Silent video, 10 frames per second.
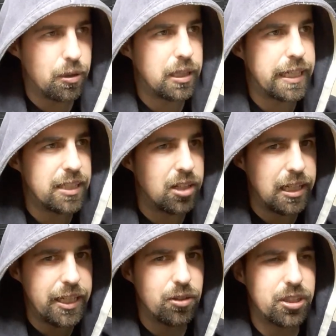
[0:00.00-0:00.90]

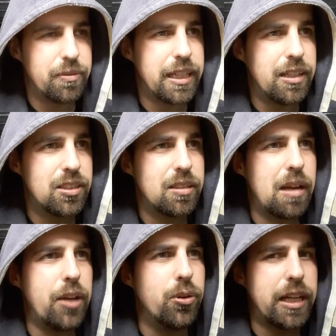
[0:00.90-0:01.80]
gasoline or something else,
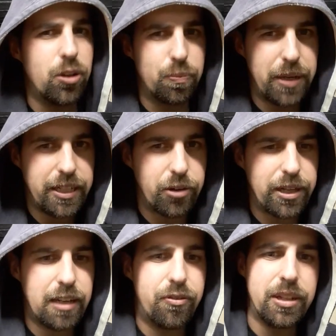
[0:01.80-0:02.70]
and you cannot pay
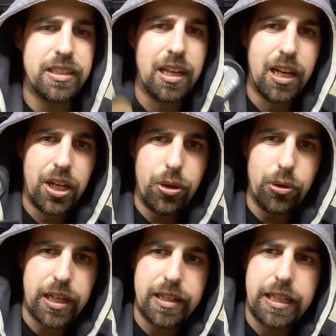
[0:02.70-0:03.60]
directly for it,
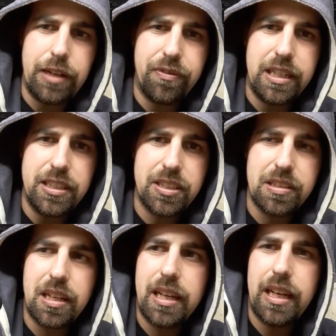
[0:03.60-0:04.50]
you can give
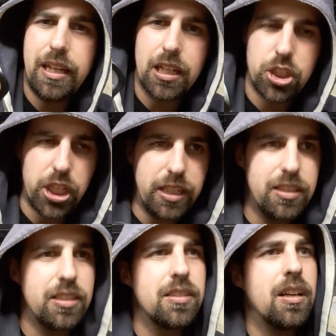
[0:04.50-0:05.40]
this in
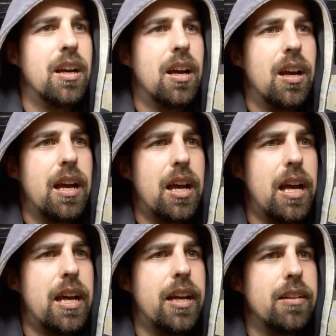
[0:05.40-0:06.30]
exchange,
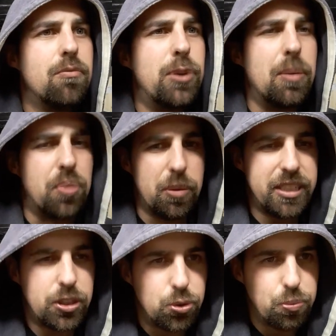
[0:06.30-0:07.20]
and with the promise
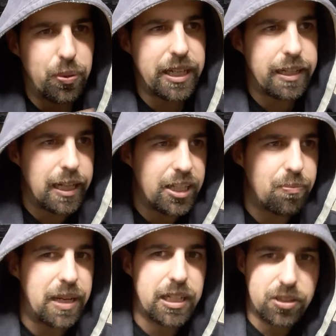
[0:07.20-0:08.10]
that you bring it later
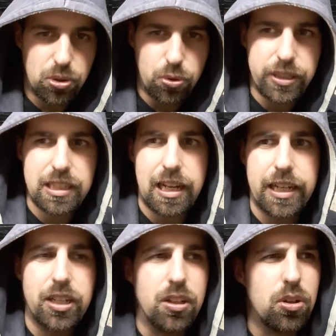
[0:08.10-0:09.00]
back. So it's
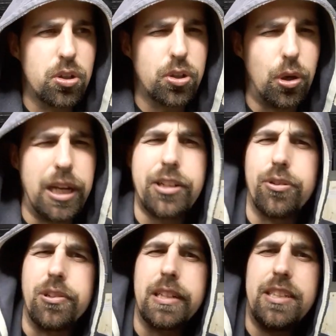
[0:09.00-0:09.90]
like
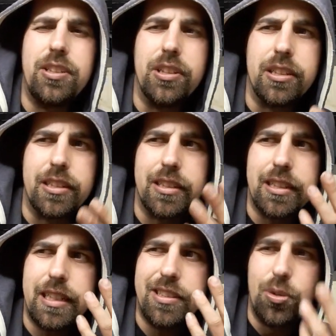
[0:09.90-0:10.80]
collateral is
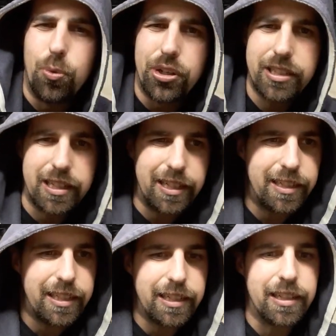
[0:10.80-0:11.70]
the word, I
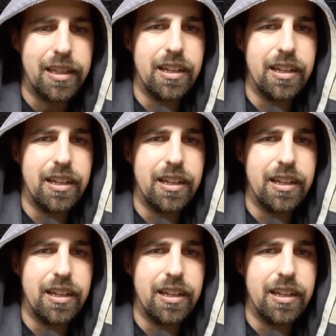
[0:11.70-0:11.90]
think.